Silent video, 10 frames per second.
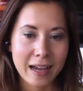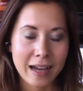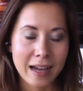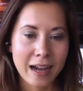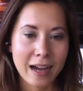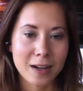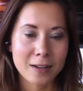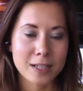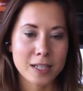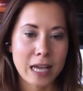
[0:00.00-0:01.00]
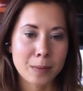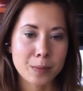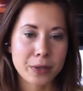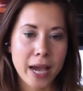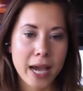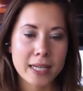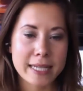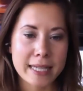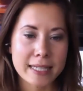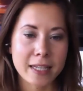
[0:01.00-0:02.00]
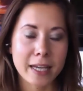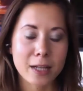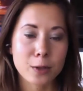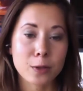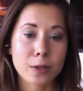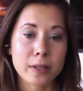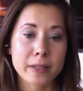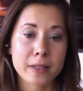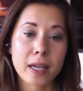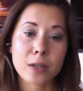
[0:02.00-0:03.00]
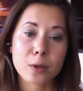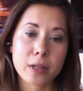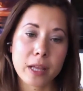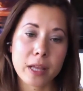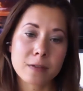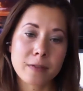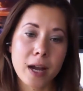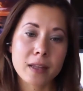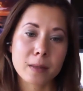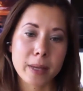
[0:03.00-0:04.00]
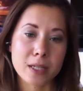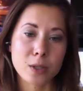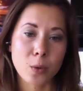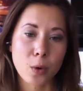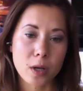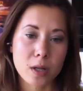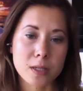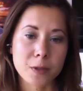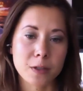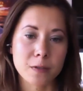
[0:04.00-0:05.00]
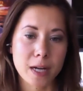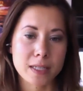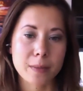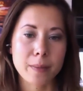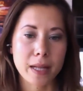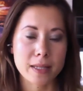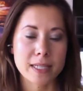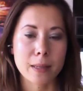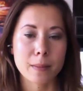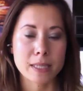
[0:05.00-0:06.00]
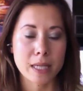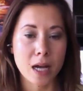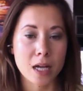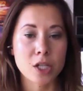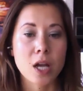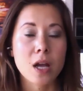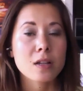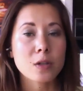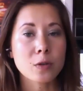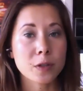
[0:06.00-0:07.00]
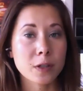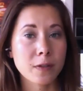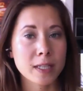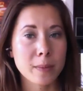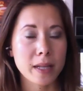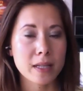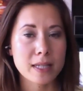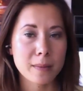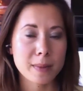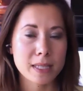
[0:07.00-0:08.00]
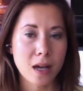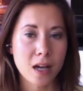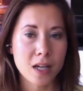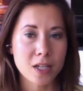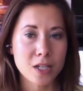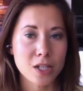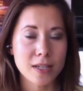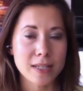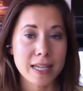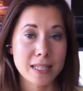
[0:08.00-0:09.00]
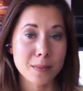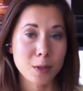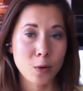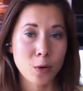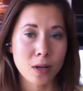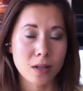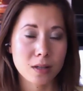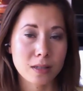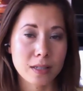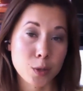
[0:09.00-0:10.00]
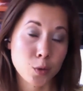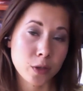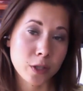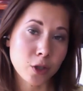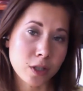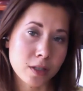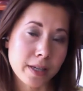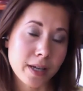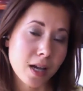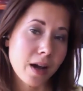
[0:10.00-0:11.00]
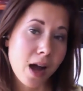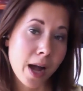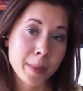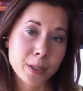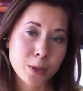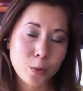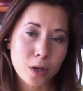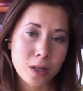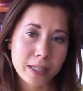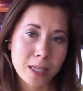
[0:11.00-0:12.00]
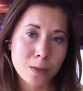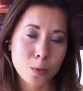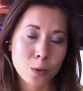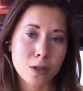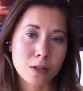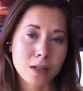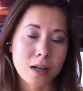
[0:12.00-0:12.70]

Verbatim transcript: And Brianne is asking, can you clarify the best oils for the Vata balancing massage? So for the Vata balancing massage, sesame oil is really good. Almond oil can work.